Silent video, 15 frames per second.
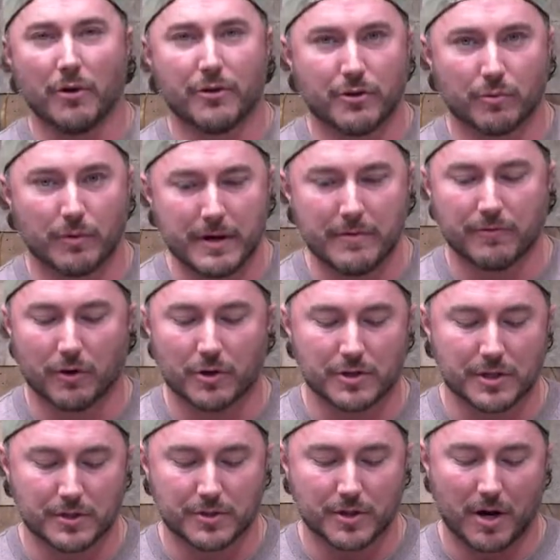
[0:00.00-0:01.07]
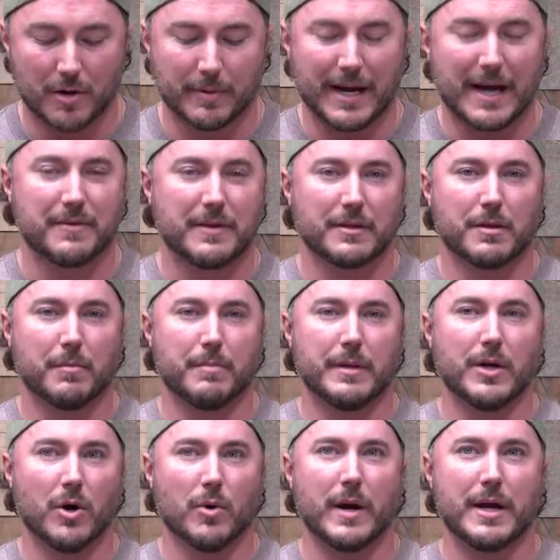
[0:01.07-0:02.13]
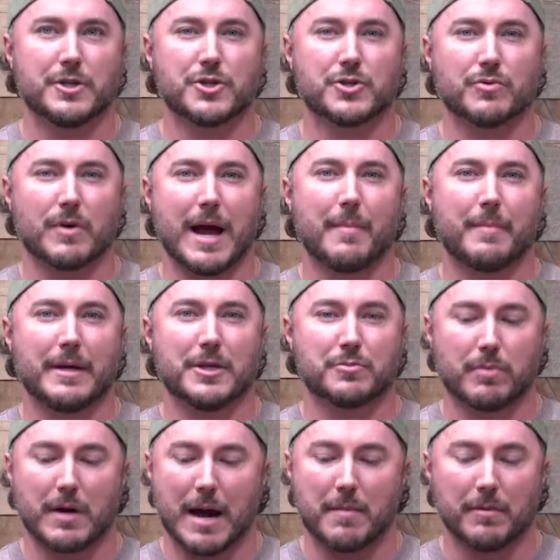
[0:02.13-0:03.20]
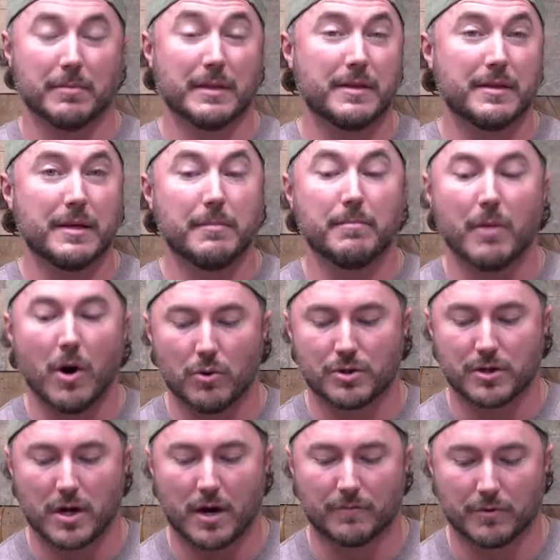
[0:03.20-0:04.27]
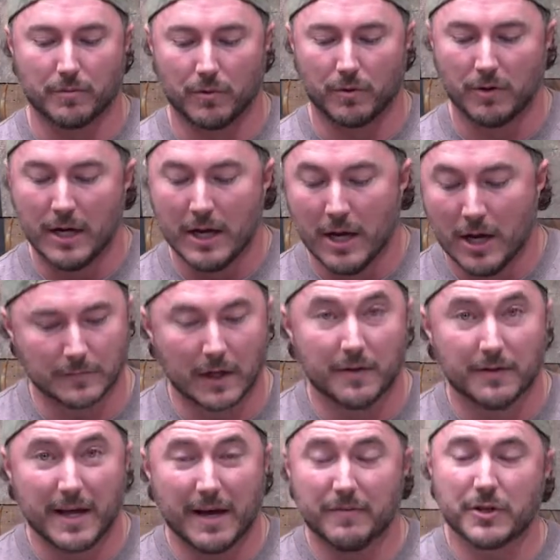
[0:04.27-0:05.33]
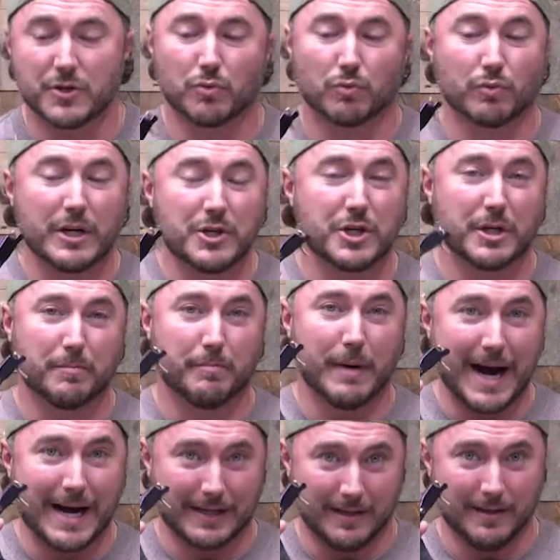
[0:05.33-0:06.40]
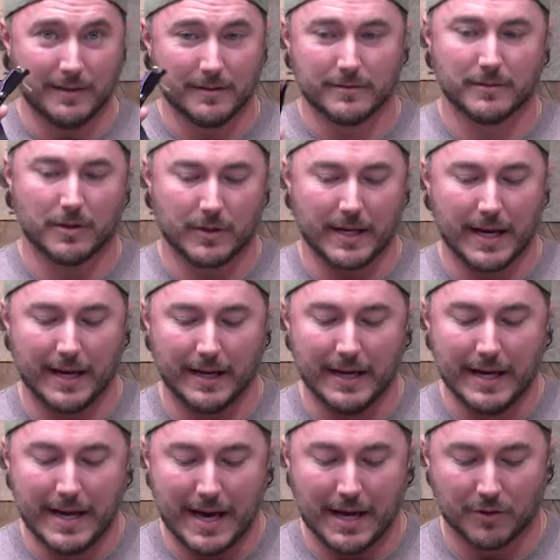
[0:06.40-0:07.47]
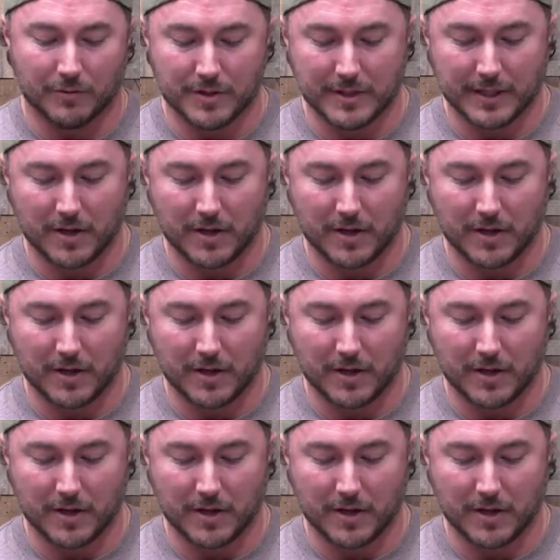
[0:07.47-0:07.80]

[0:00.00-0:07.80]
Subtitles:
3 versions are, but I think the BOA strap is probably the most comfortable. They have this rigid body, okay? And the reason they